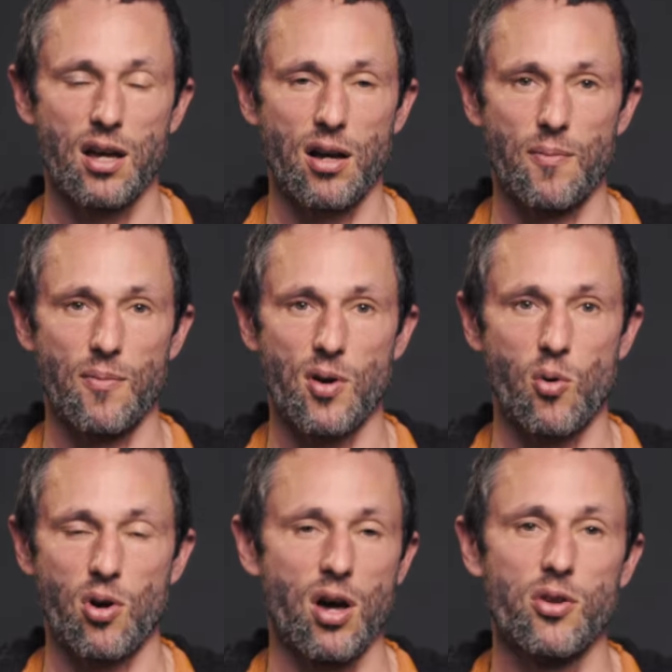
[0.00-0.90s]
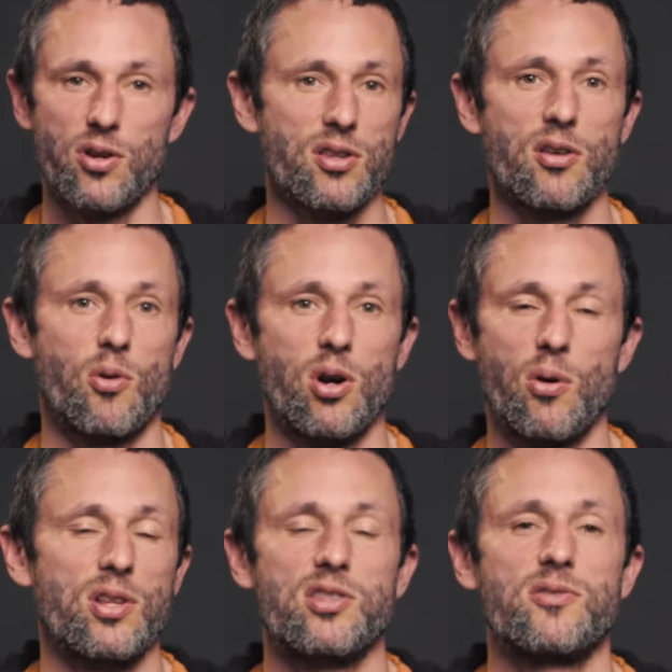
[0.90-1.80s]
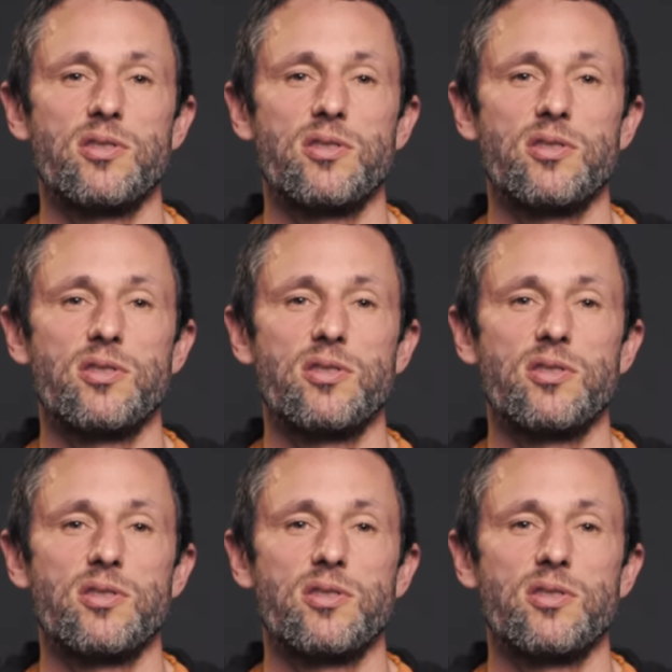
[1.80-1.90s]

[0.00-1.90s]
um, or other or, or in,